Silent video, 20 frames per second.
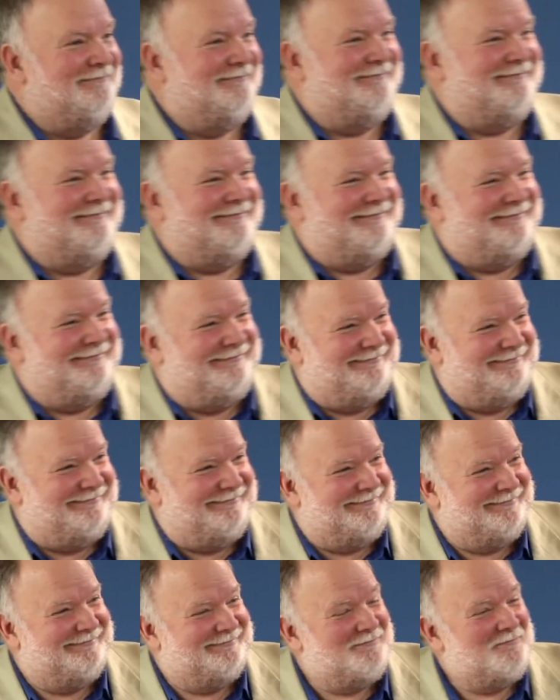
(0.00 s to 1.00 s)

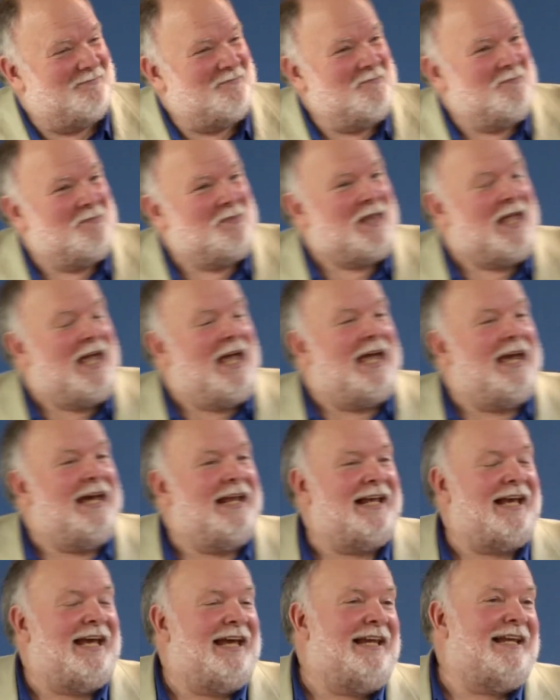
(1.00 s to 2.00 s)
and,
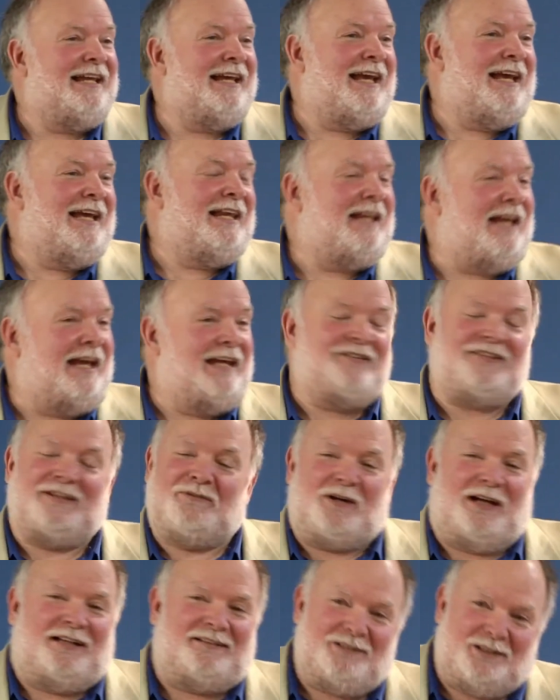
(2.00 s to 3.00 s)
and, and he said,
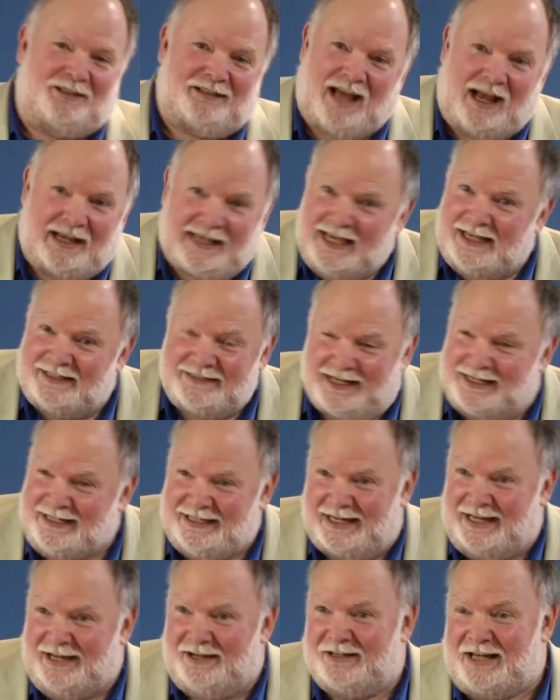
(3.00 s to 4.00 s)
Well, look, I can't take it
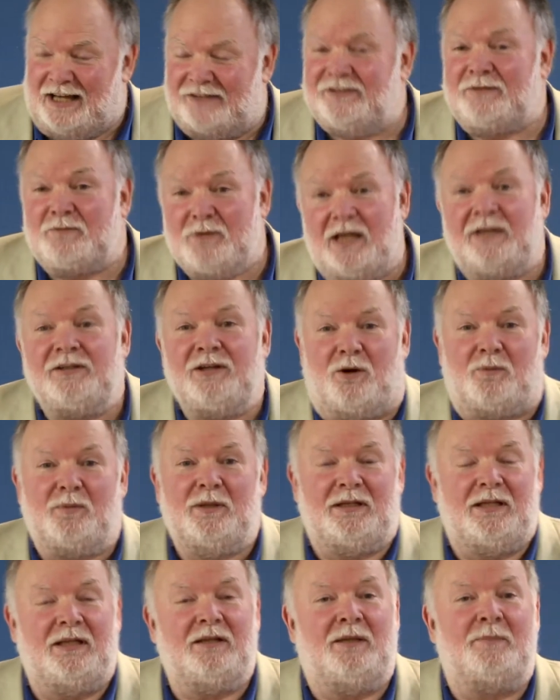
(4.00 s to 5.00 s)
out. I said, Well, no,
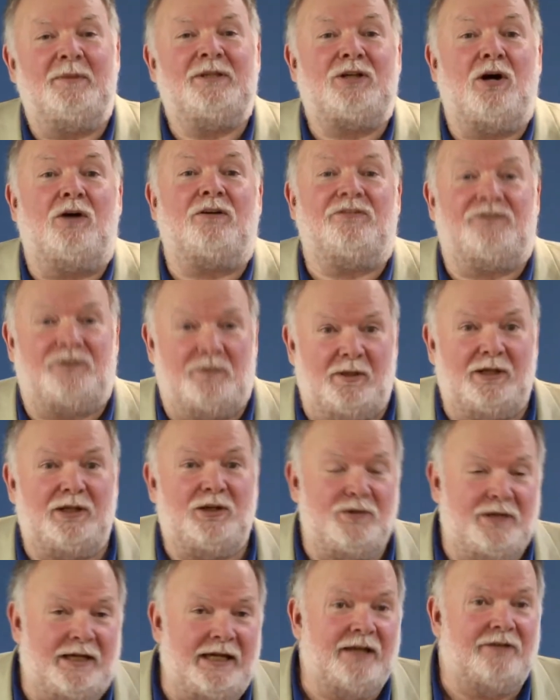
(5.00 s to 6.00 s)
but let me talk to somebody
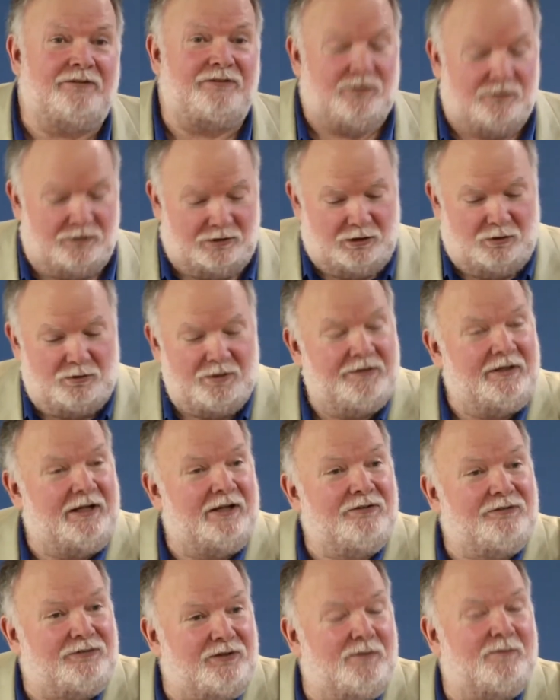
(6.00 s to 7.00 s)
who can. So go to their
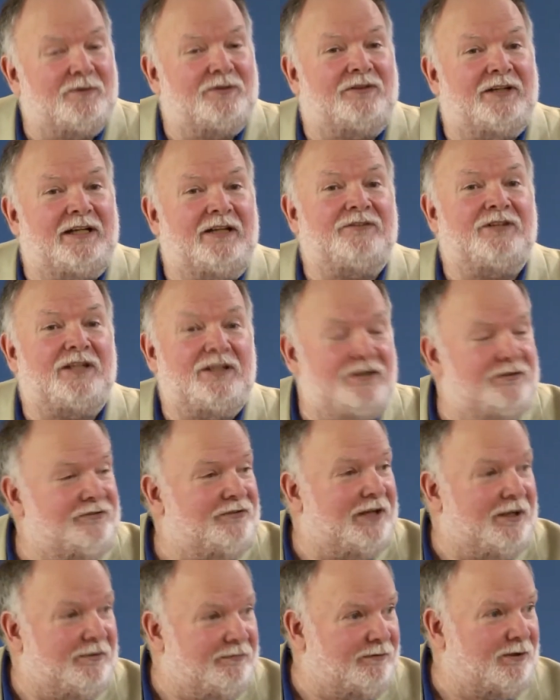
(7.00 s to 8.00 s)
service desk and use
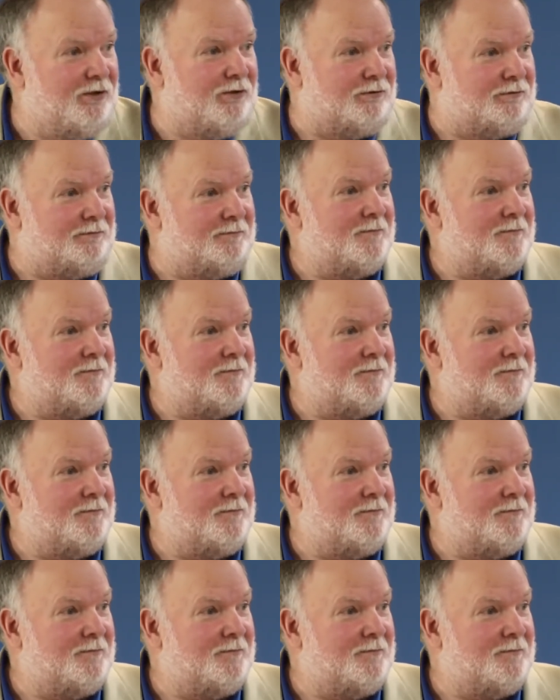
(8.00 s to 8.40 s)
their phone.